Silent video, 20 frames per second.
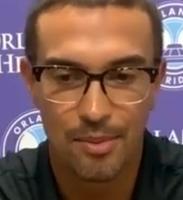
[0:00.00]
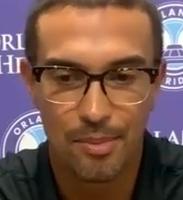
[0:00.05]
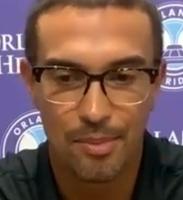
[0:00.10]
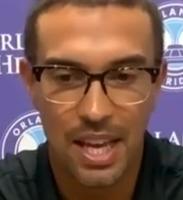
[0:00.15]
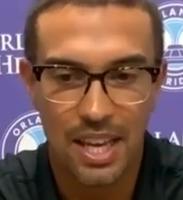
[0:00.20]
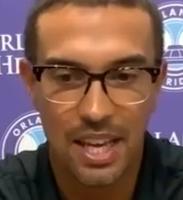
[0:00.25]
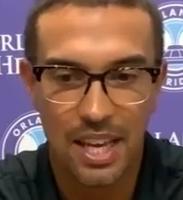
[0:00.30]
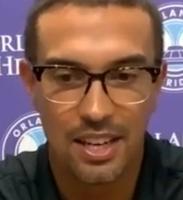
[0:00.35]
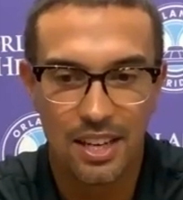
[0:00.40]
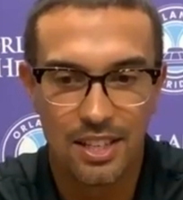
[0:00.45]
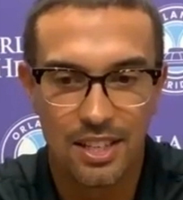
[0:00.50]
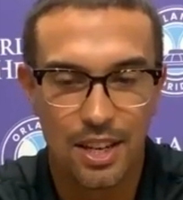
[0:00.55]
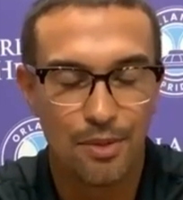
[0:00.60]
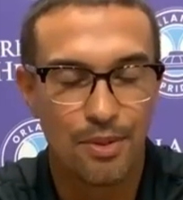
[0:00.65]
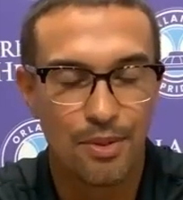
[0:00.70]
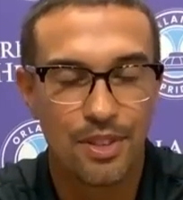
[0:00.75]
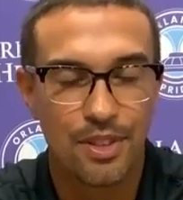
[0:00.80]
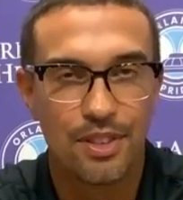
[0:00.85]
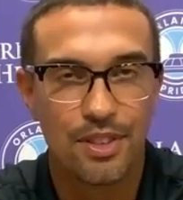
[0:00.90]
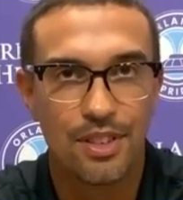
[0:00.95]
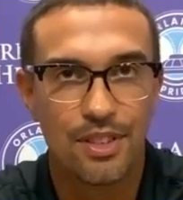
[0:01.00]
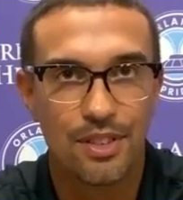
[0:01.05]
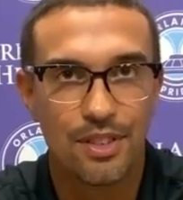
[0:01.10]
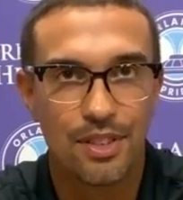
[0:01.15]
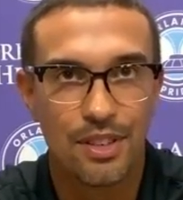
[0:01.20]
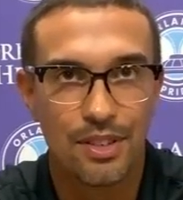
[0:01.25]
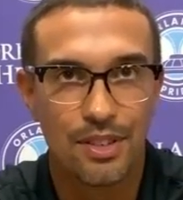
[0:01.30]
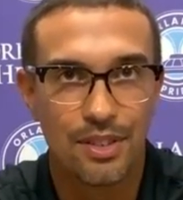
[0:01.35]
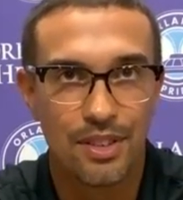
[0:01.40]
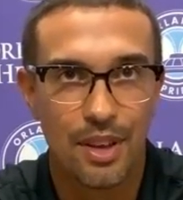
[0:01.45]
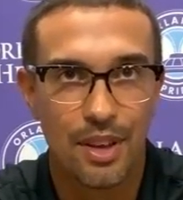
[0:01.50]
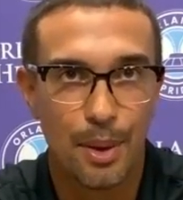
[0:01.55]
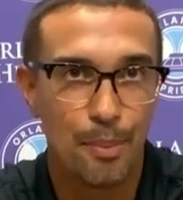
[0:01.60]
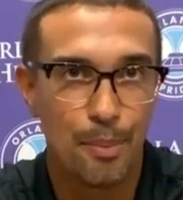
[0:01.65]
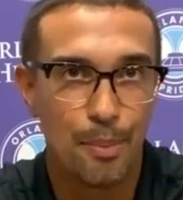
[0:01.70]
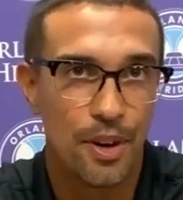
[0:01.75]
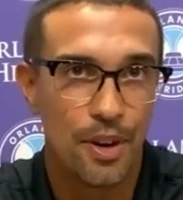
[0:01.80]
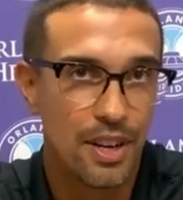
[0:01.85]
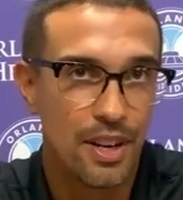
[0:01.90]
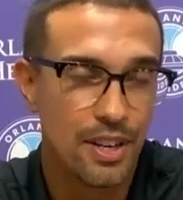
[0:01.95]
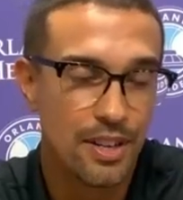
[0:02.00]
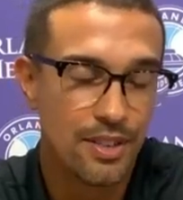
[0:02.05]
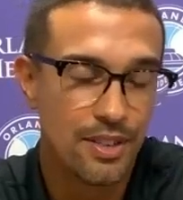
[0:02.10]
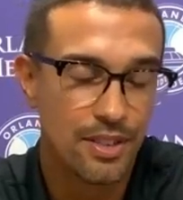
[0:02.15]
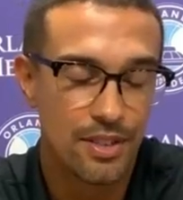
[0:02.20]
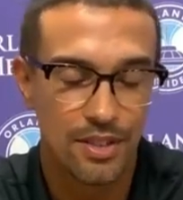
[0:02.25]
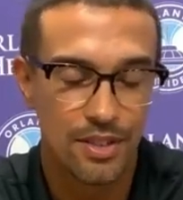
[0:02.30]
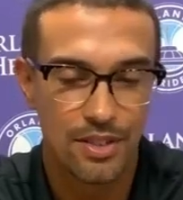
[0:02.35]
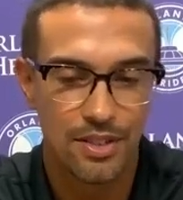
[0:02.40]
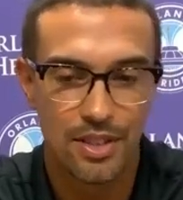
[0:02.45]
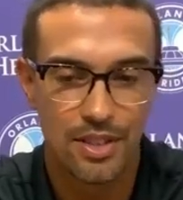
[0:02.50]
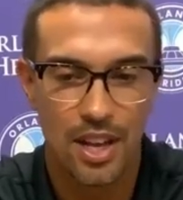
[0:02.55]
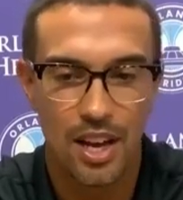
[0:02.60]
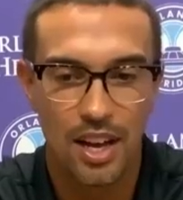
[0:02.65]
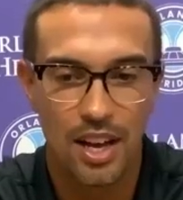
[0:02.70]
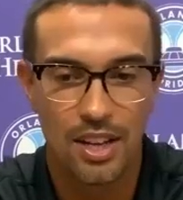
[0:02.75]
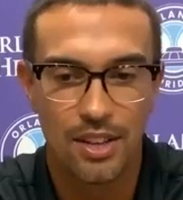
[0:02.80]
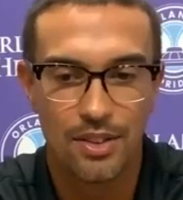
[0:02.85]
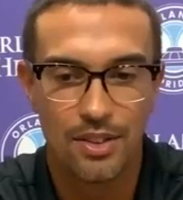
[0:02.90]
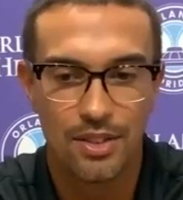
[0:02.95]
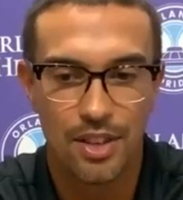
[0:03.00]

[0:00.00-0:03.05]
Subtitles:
making a difference is as important as starting.